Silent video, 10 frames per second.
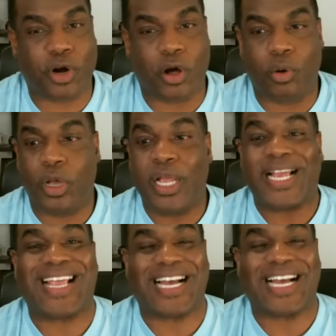Pro.
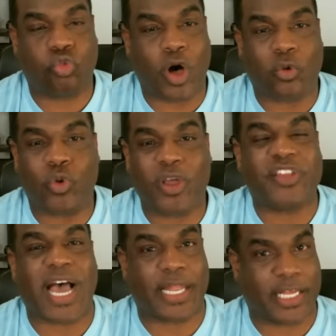Guess what? We've
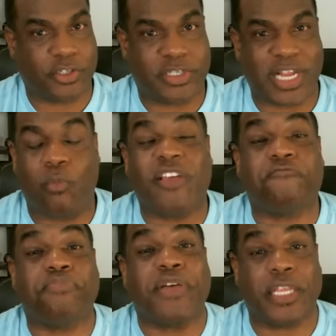not let you down.
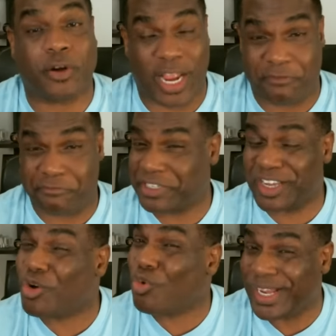We've been here every
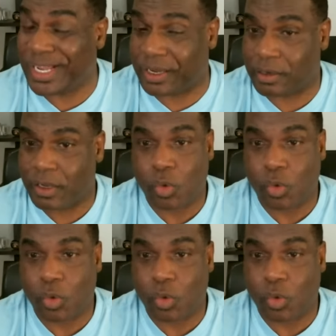single week.